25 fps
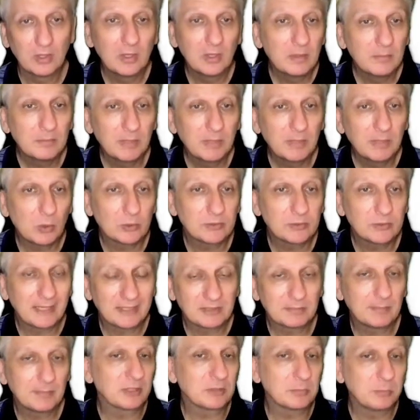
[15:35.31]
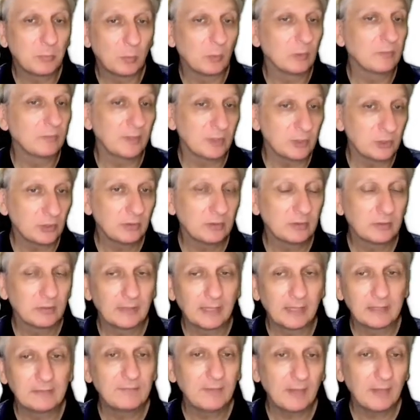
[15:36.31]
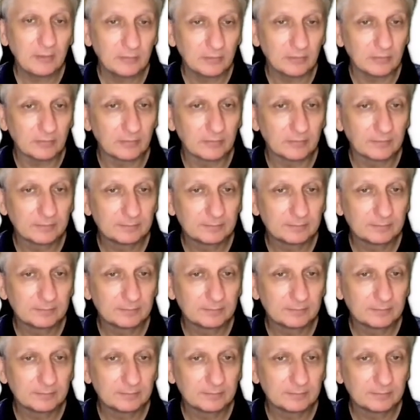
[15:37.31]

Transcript: because that's much more efficient and effective.